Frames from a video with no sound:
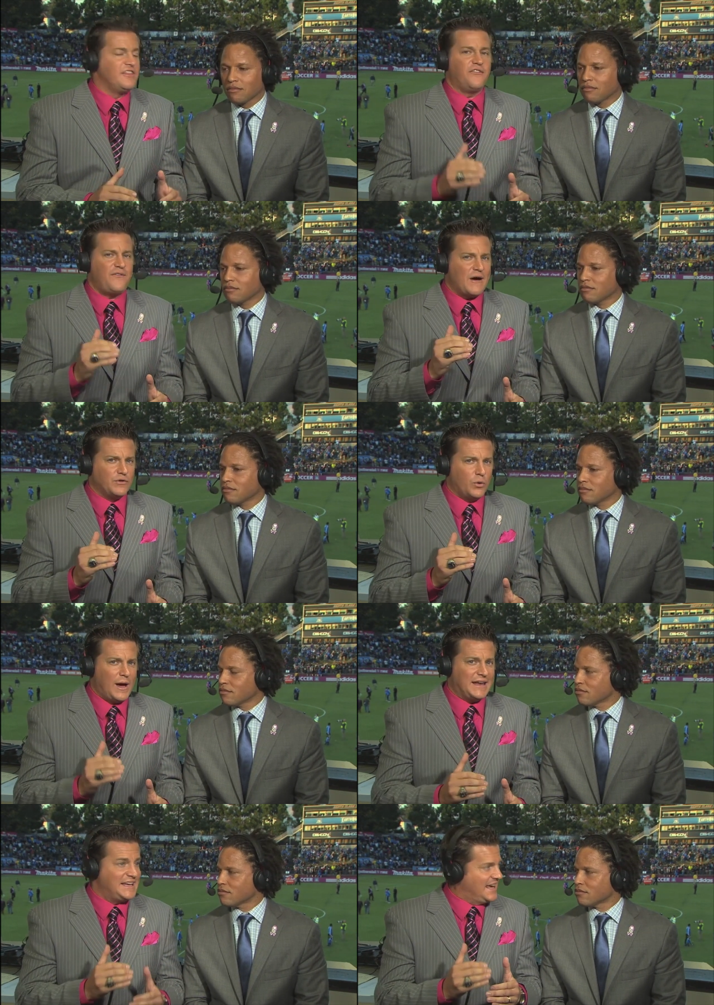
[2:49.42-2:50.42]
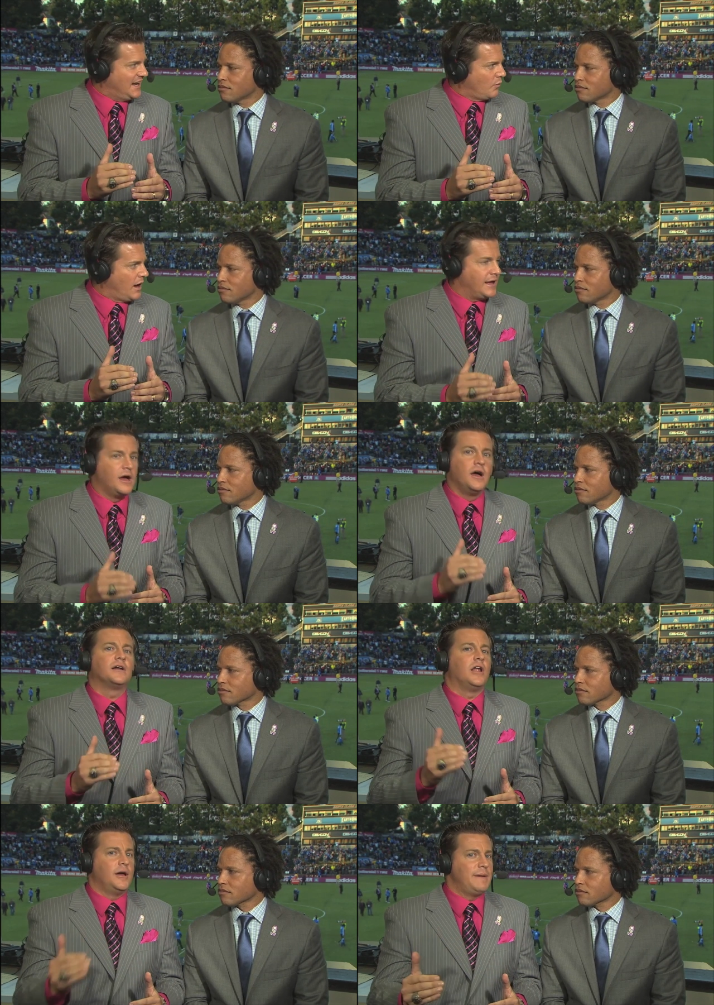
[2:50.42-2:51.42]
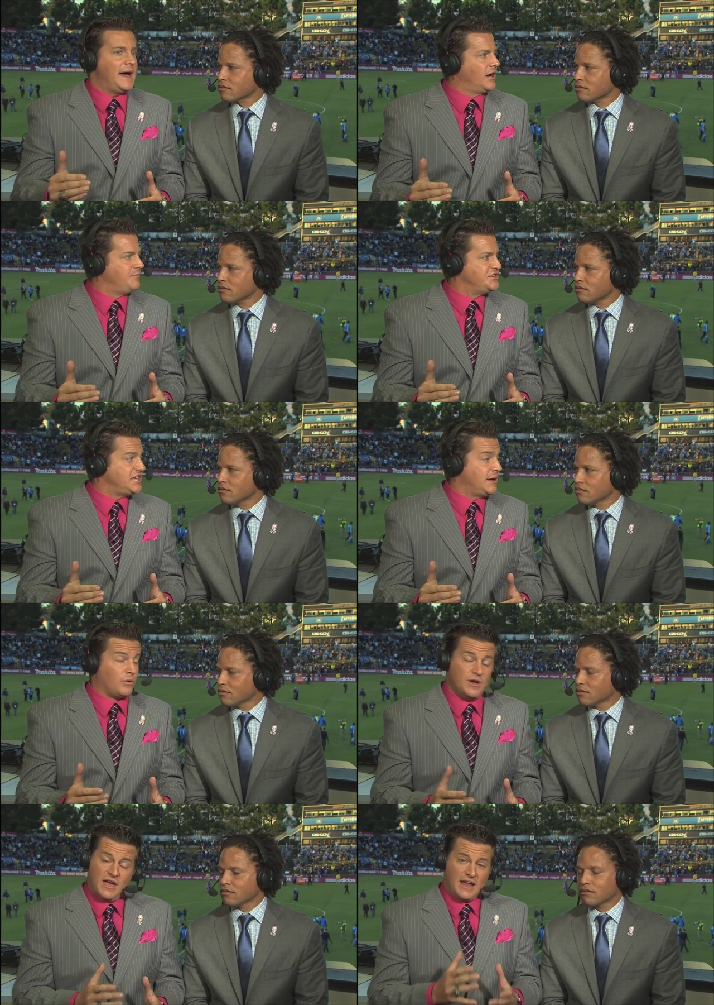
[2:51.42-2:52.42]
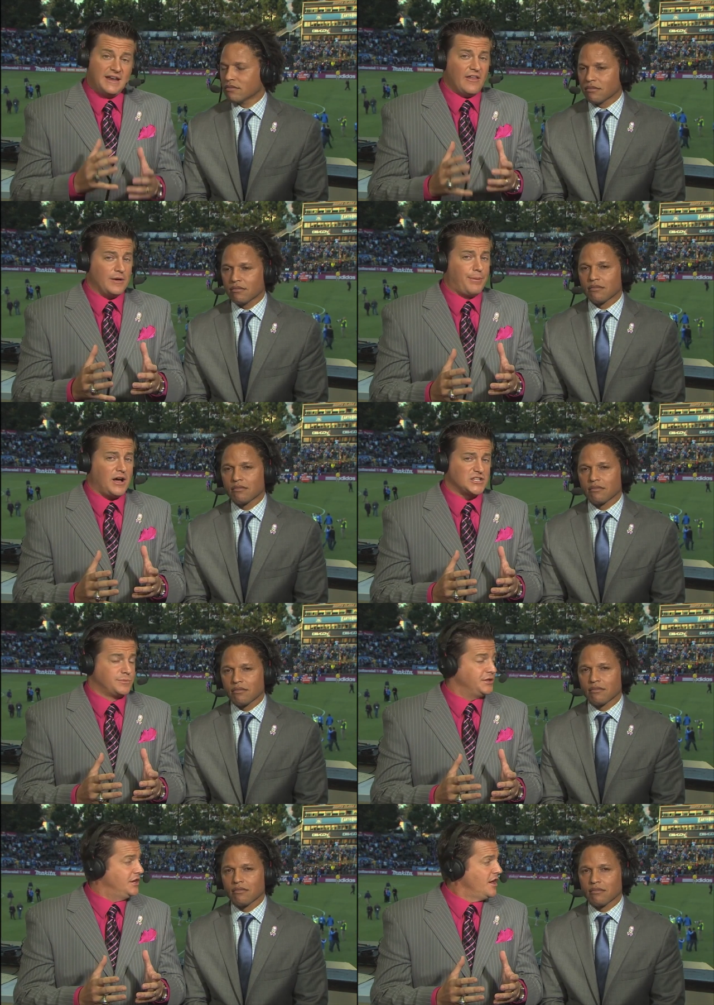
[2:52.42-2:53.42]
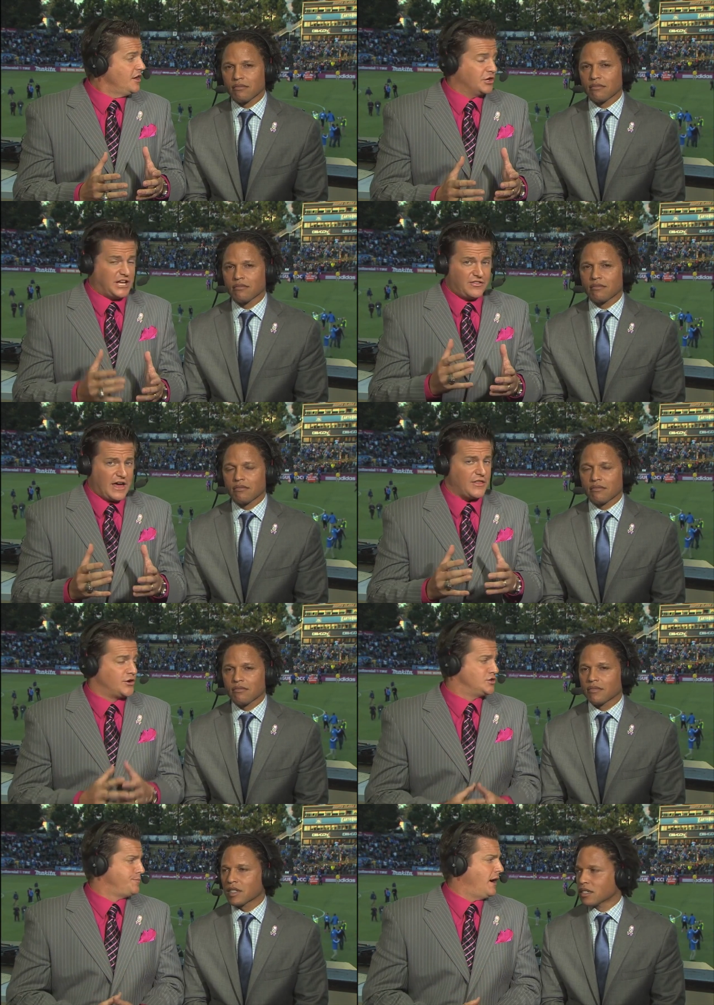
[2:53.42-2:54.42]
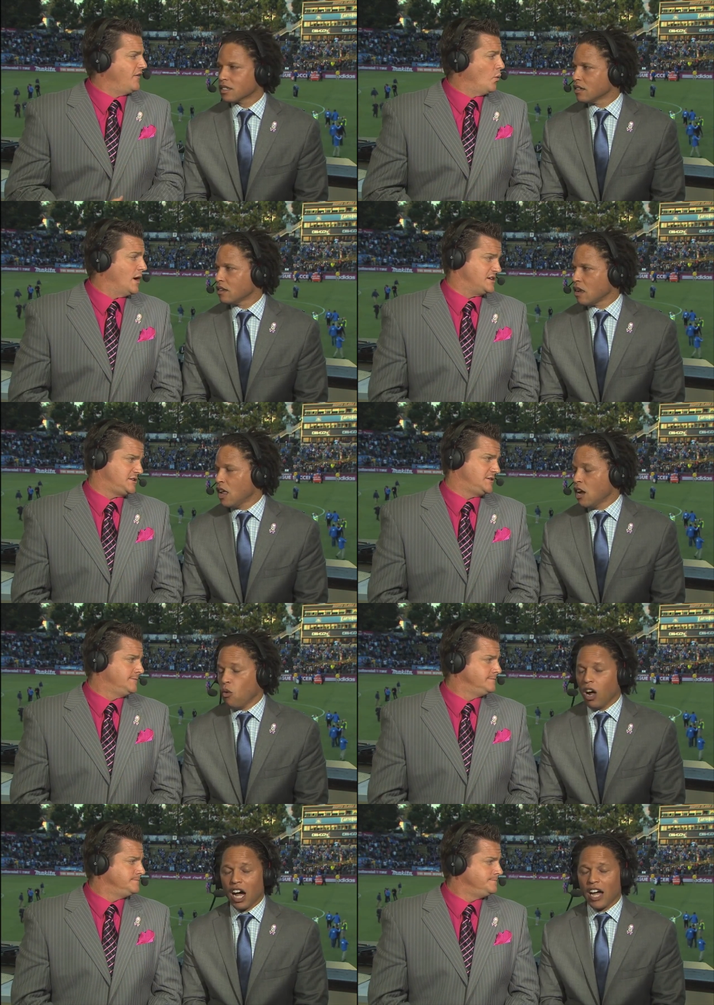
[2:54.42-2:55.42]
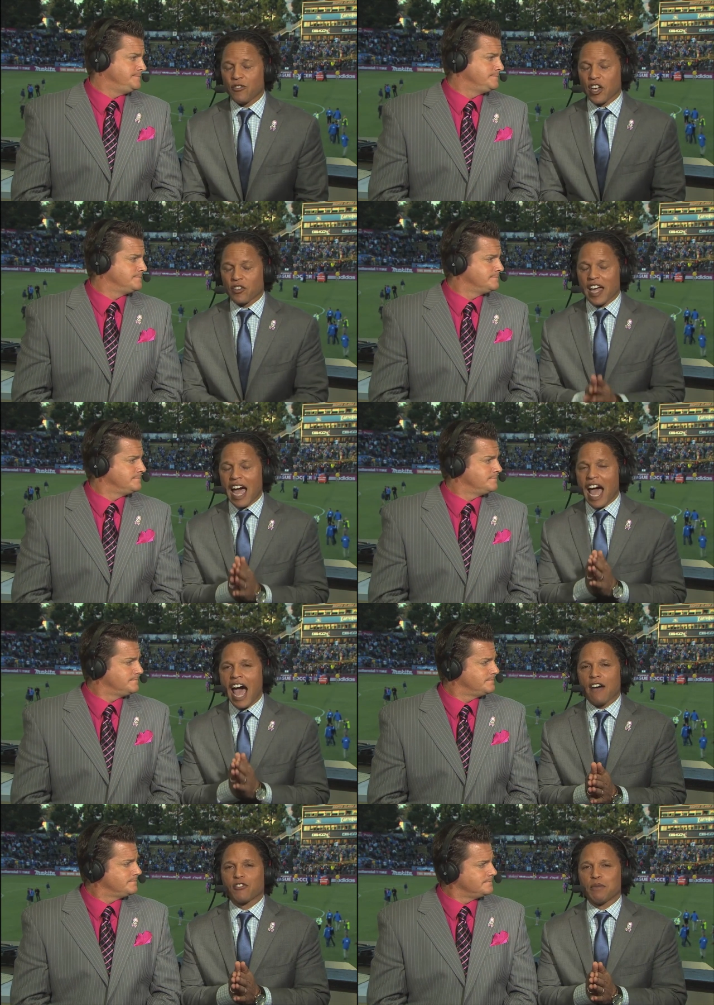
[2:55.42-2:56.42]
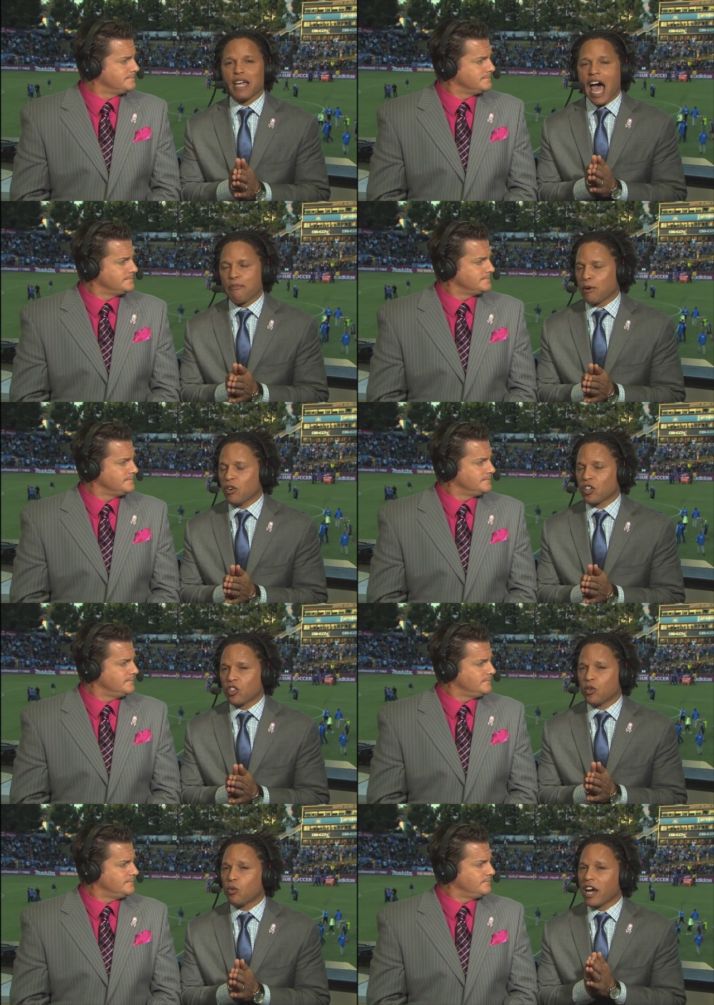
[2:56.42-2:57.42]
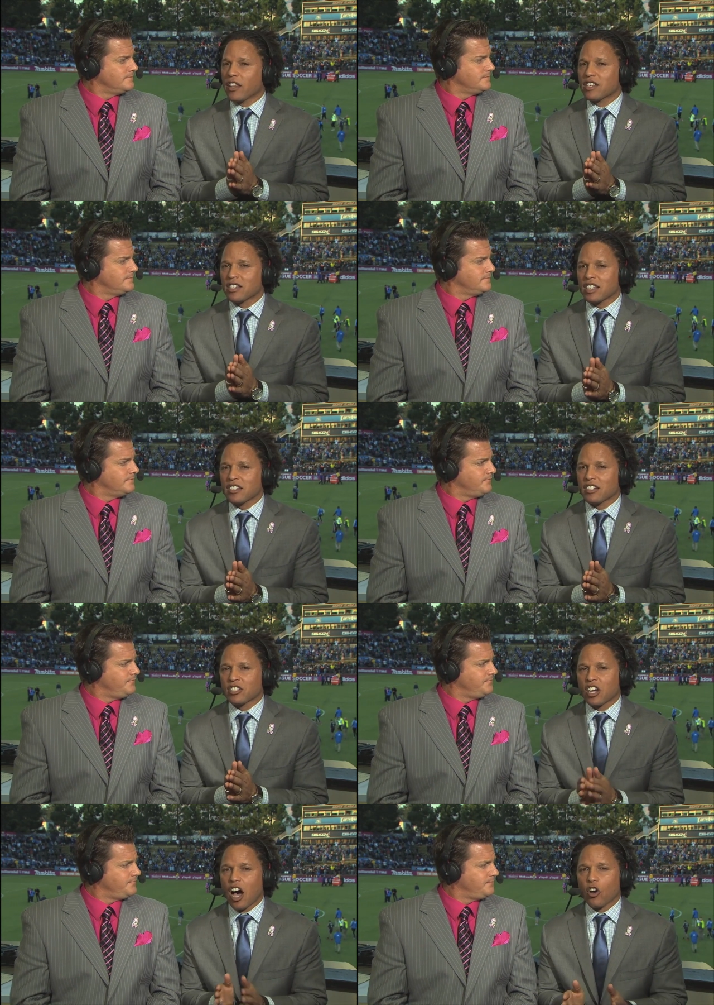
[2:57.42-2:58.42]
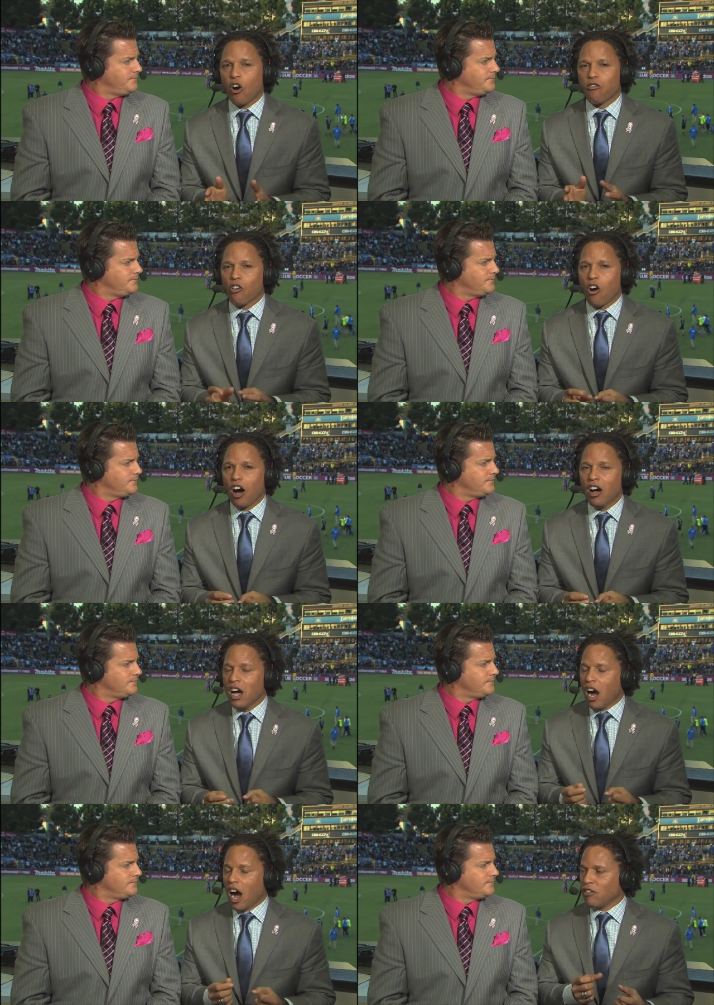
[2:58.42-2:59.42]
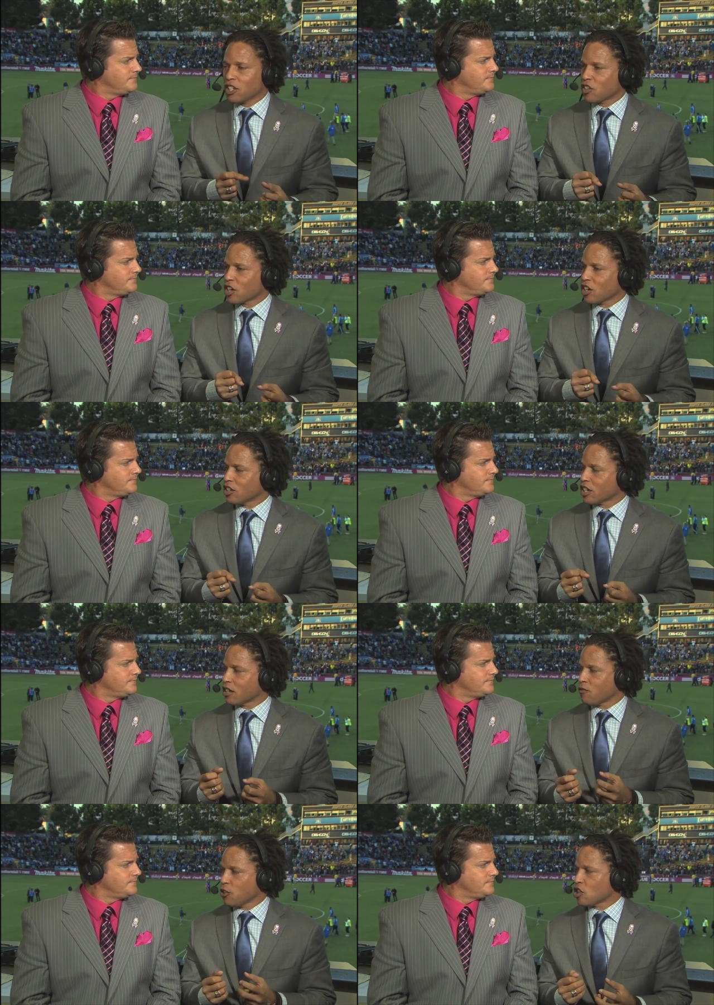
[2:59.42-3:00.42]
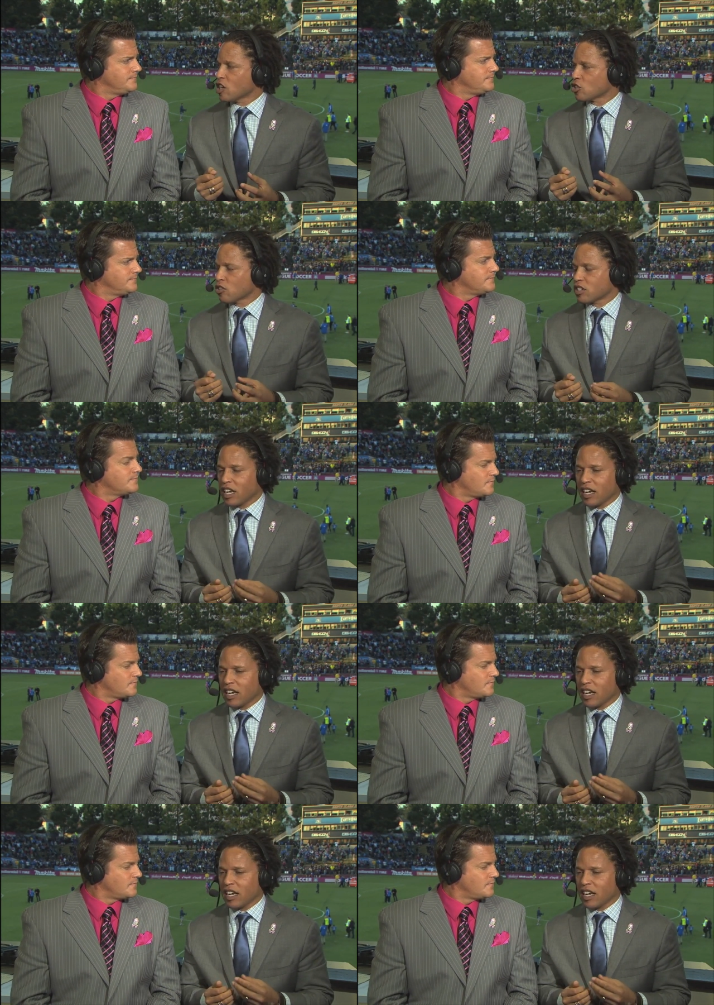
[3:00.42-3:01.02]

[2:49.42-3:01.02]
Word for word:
Speaker 1: They found a way to get it right, climb back up the table, and now they possibly could get that 3rd spot in the West.
Speaker 2: Well, I think they have to be happy with the way the season has gone overall. Obviously, they're going to look at a few things towards the